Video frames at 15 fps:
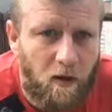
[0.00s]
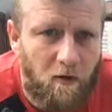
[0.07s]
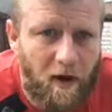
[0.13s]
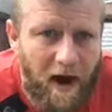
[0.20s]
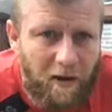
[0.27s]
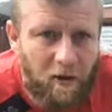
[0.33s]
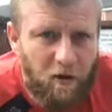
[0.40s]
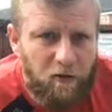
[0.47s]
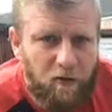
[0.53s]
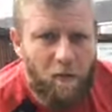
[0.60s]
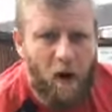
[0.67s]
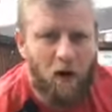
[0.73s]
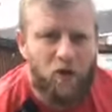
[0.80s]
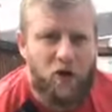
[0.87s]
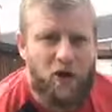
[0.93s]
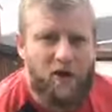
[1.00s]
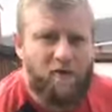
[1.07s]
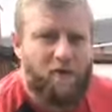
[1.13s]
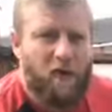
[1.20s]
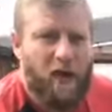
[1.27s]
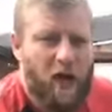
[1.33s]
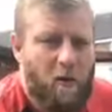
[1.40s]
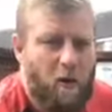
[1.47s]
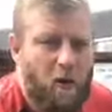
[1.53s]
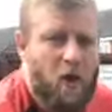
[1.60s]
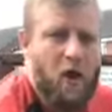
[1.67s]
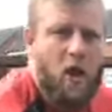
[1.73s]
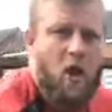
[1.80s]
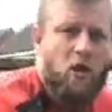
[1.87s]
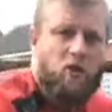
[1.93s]
Right, got some more joining for later one.
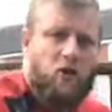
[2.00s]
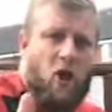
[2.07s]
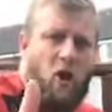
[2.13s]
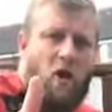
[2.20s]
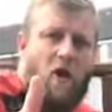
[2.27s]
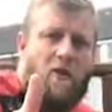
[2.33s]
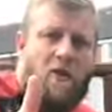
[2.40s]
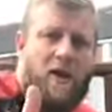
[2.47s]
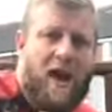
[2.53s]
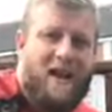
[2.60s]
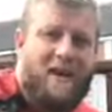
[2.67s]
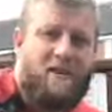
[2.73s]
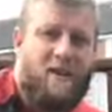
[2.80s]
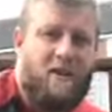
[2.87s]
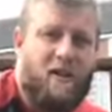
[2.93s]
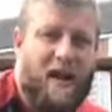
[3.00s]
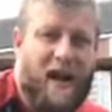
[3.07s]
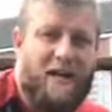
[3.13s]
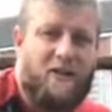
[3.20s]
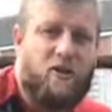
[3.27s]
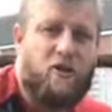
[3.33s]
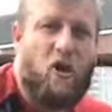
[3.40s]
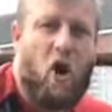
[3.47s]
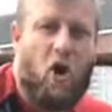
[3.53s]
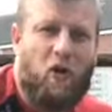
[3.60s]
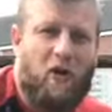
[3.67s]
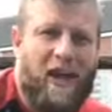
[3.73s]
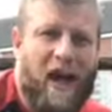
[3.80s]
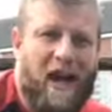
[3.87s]
So, the next skill, guys, is called